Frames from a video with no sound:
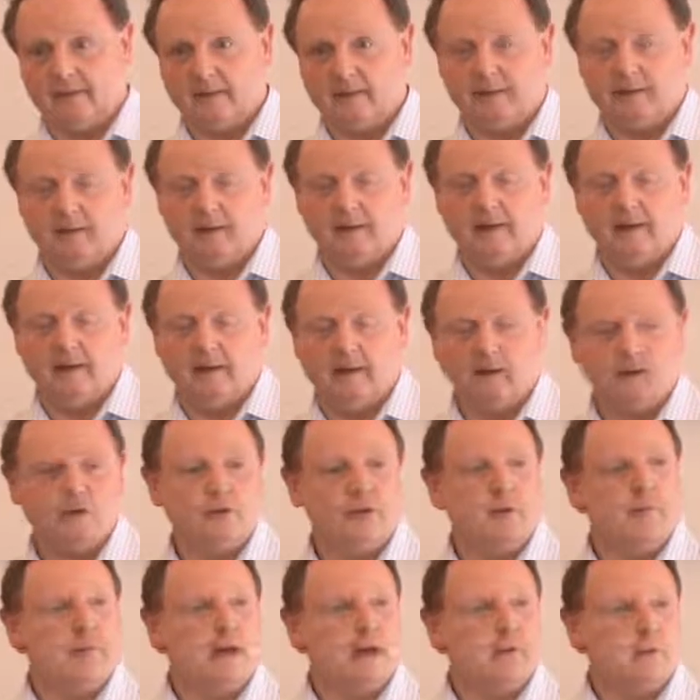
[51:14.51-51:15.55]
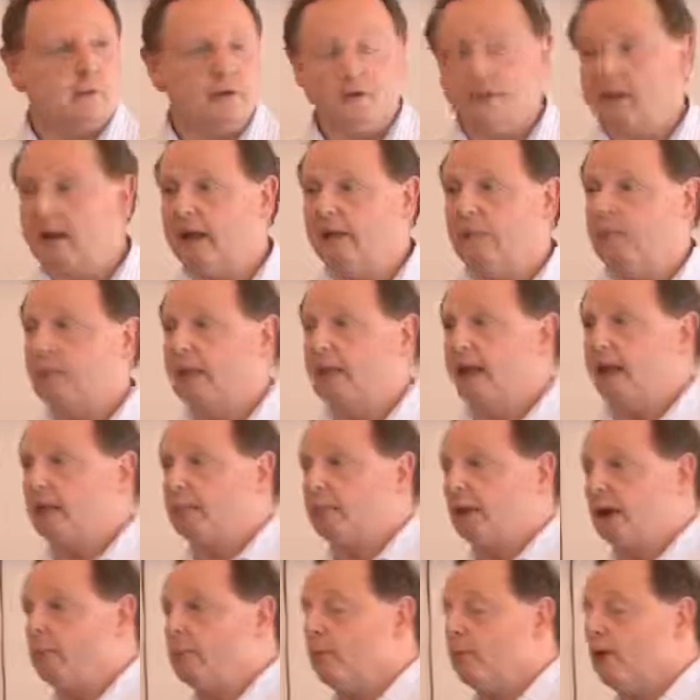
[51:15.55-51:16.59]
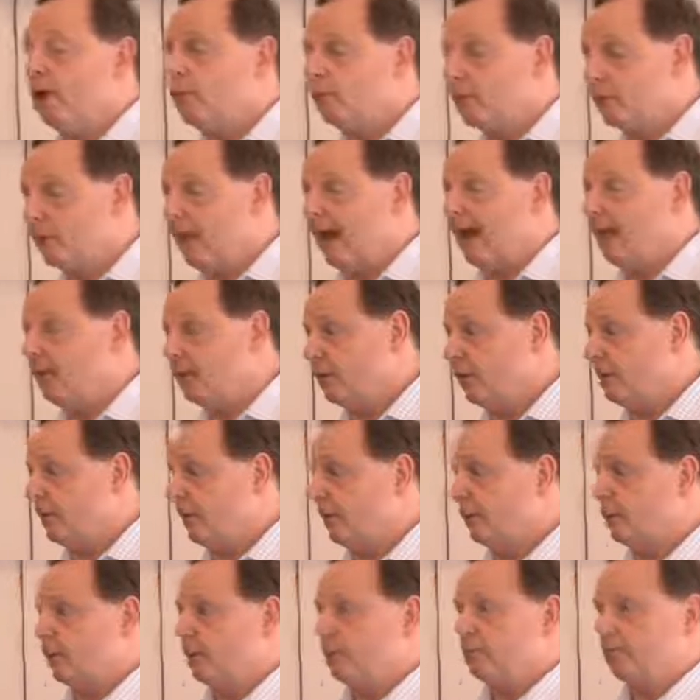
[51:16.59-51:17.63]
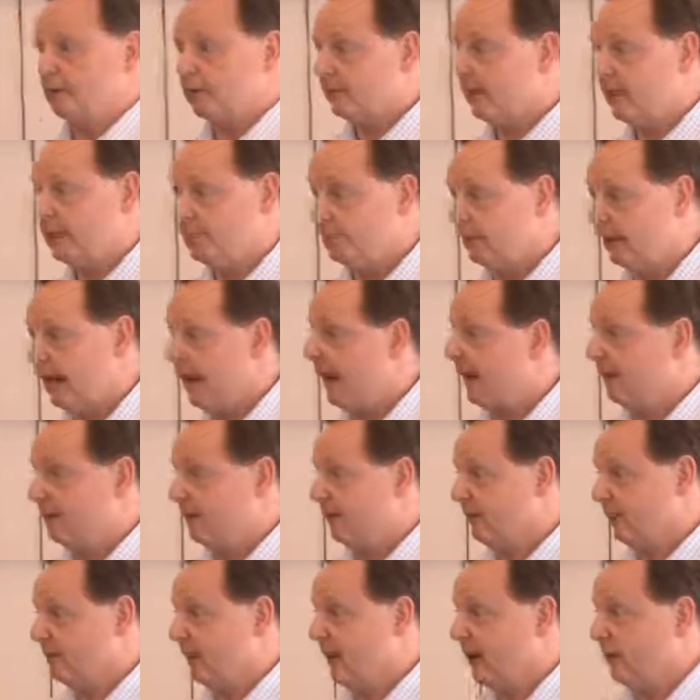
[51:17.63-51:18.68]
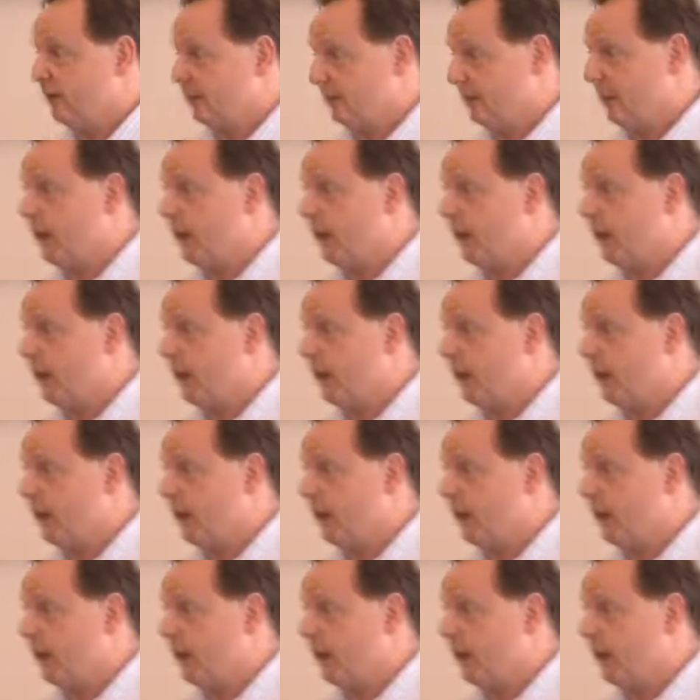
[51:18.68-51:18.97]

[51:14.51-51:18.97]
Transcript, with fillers: And she might be saying, well, I'm, really stressed and want to repeat There's No,